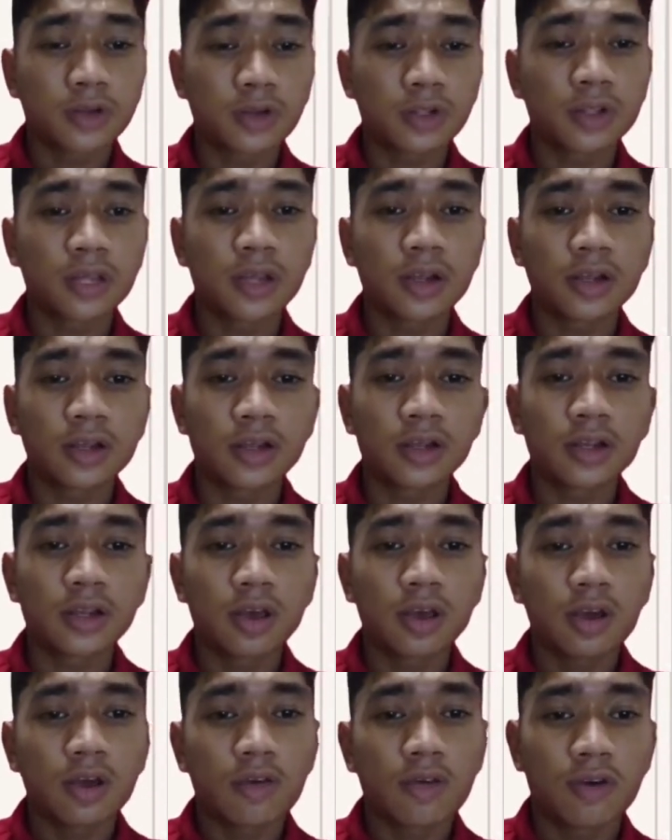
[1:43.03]
talent
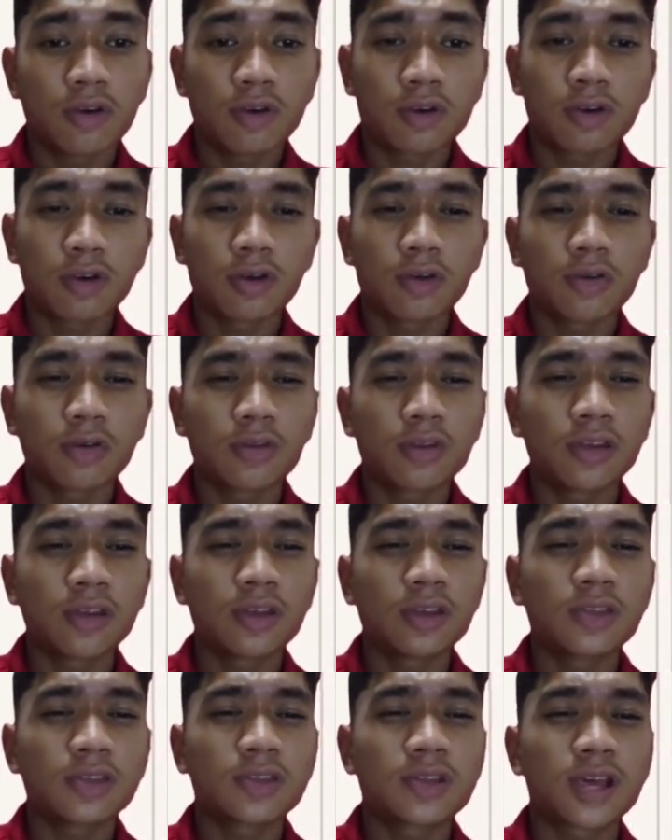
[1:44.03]
for
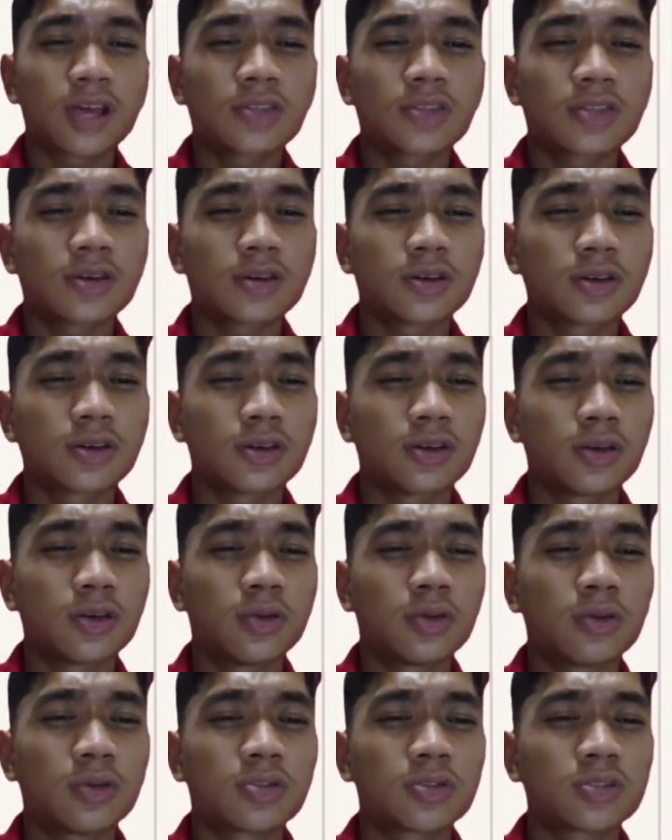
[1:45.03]
drawing since he
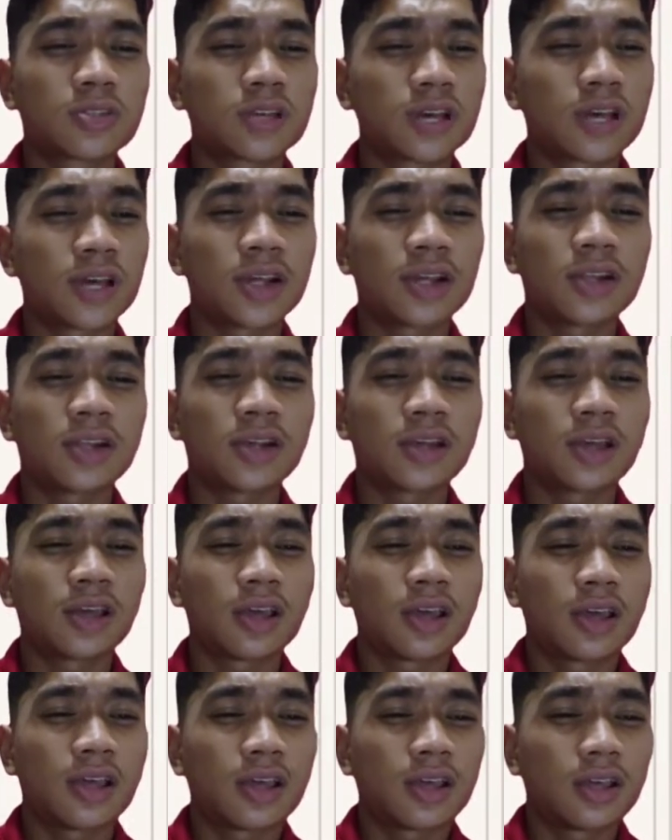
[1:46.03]
was a child.
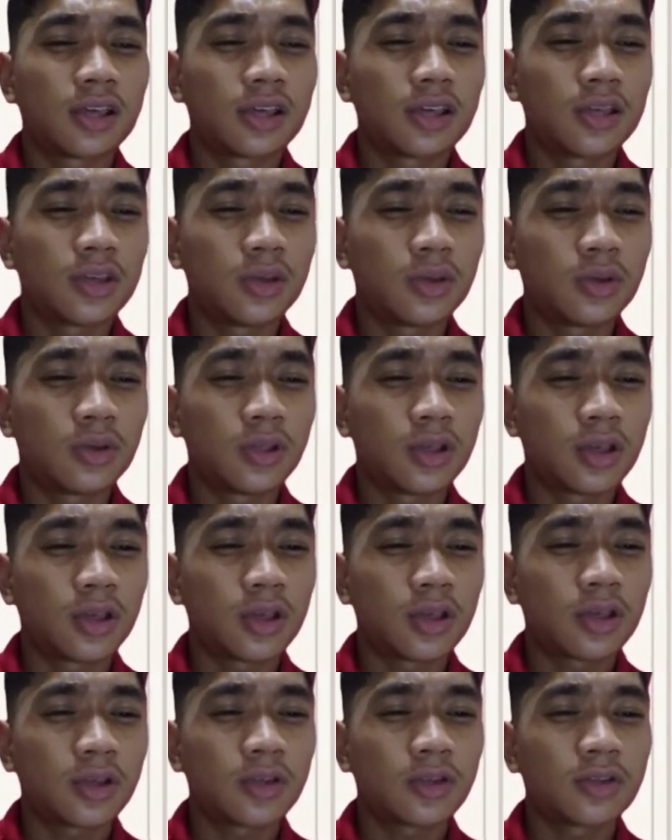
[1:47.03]
He
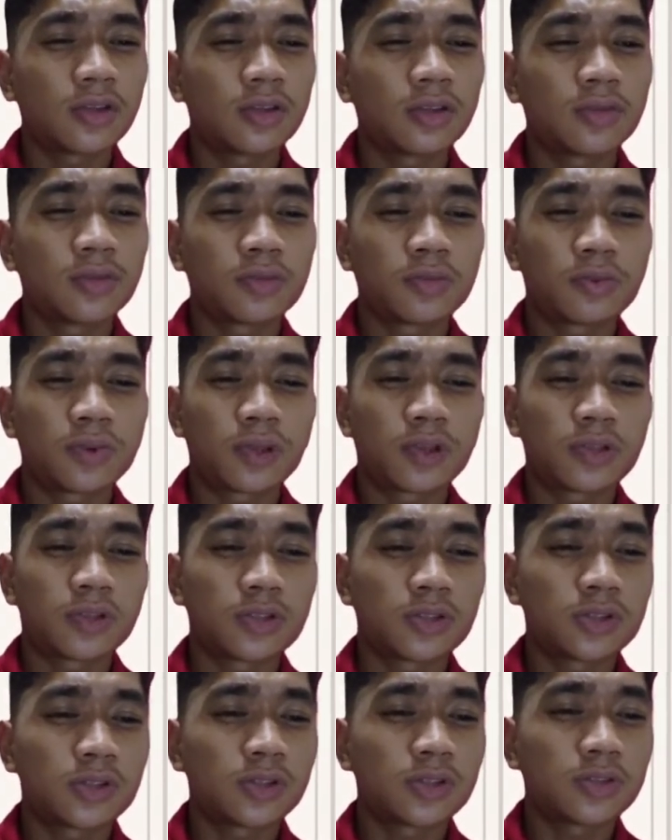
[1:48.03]
then
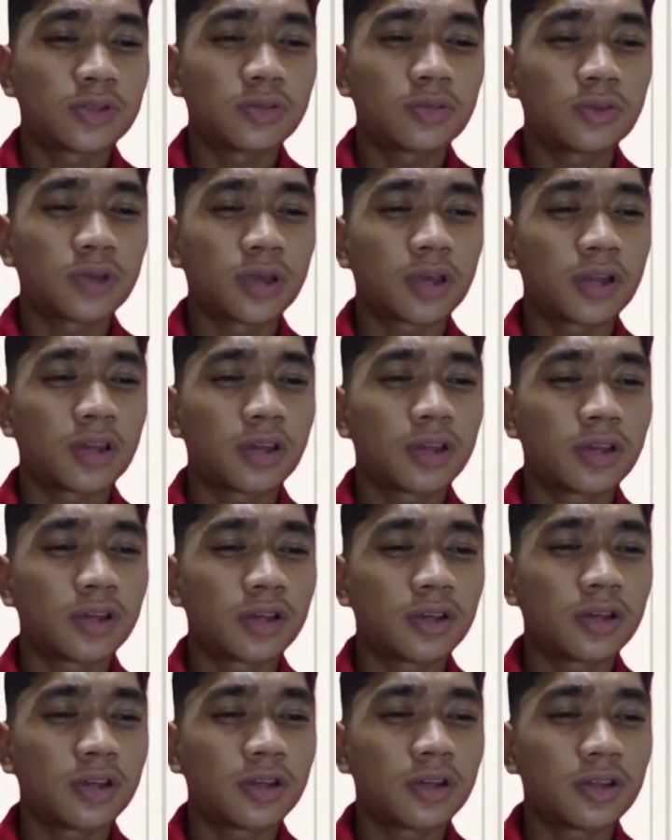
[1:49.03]
pursued
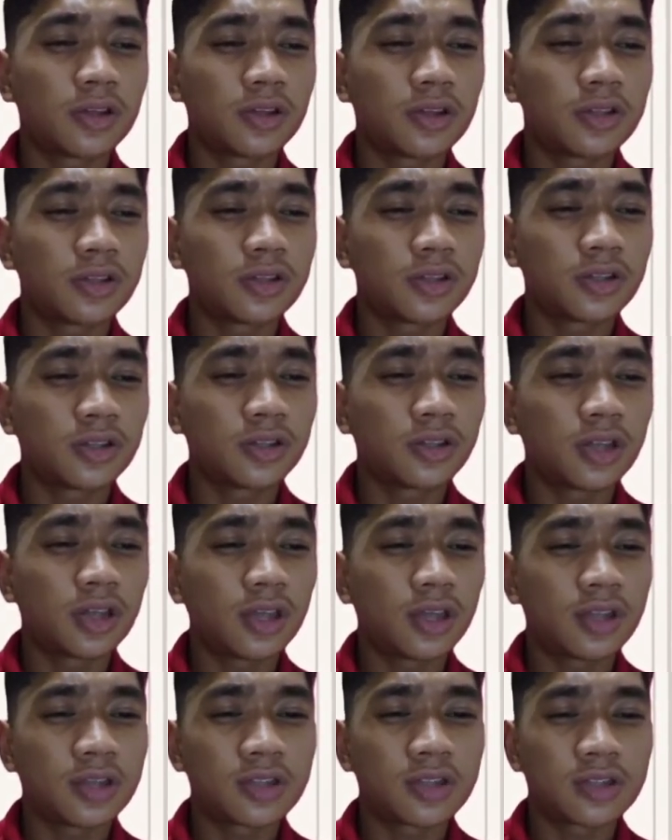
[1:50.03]
mechanical engineering
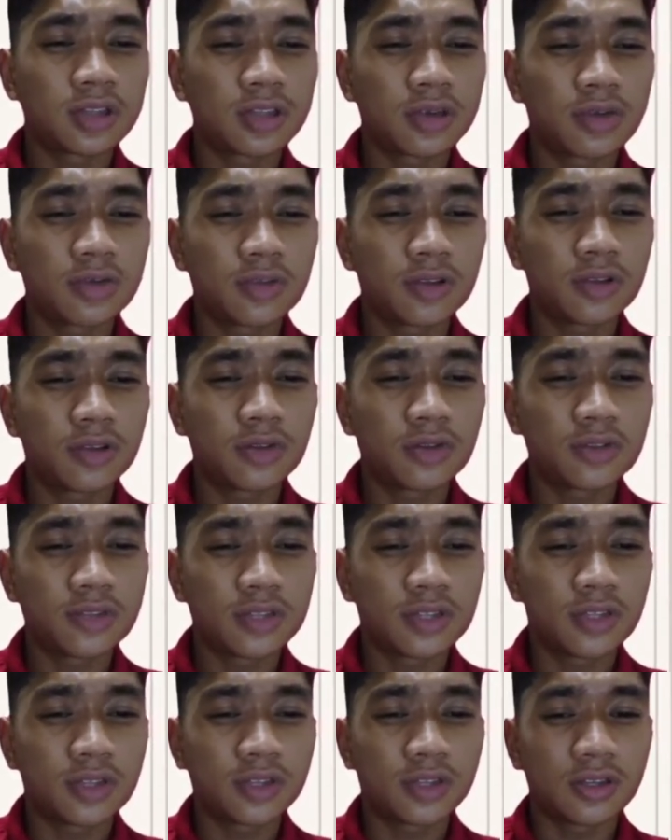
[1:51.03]
at the same
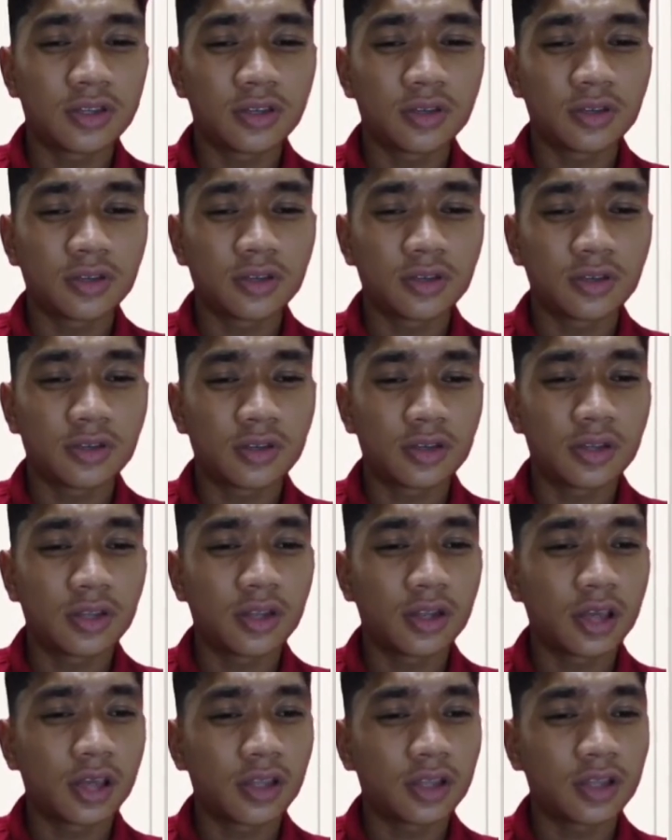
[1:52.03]
university
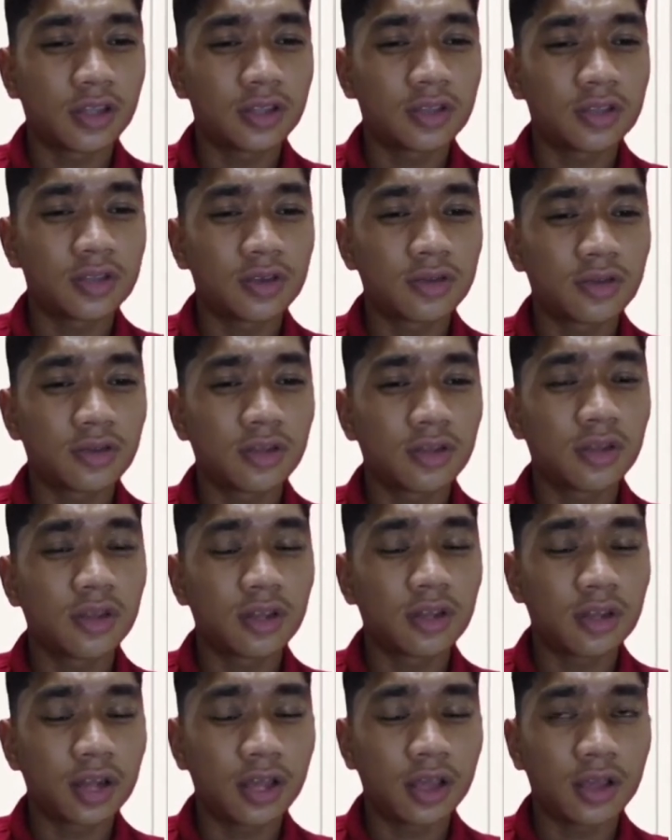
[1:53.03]
in
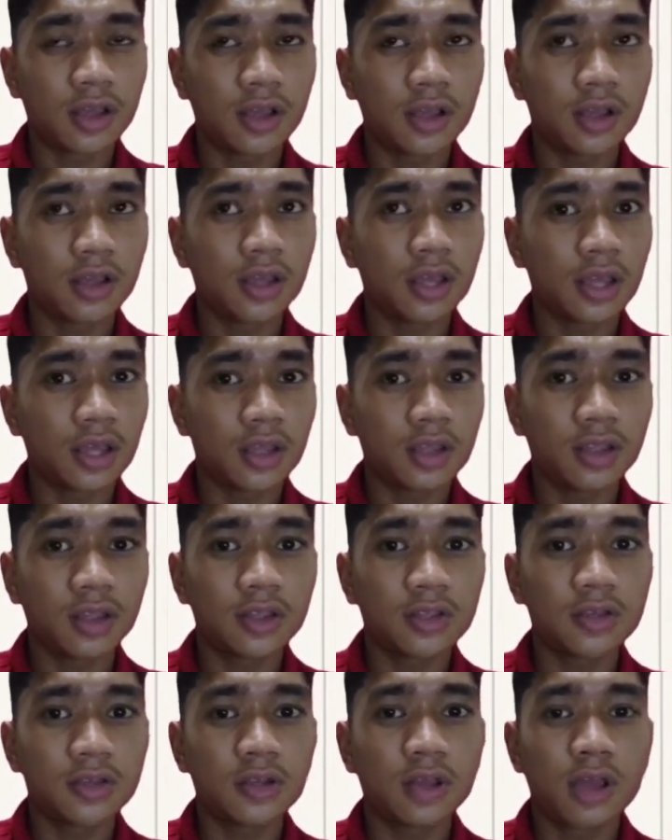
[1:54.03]

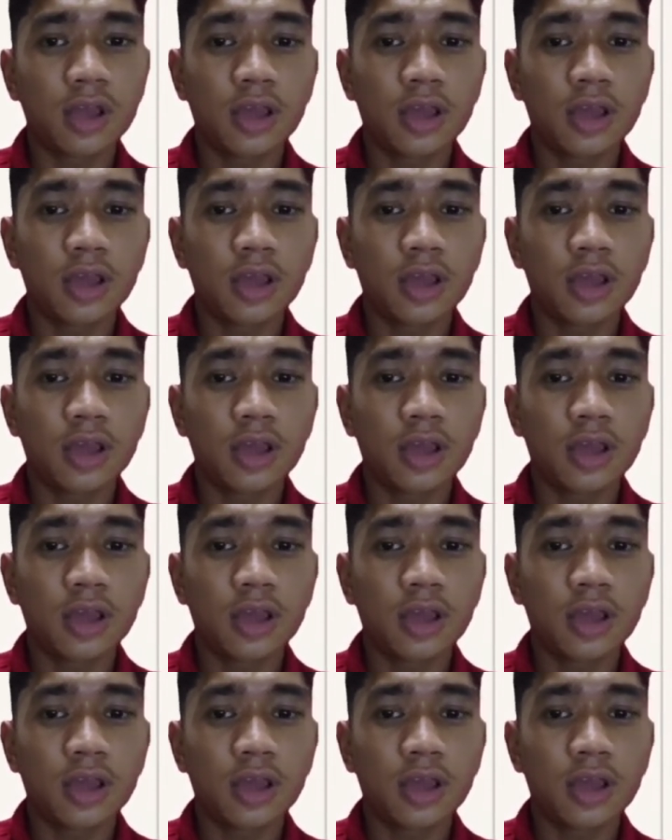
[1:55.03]
1887.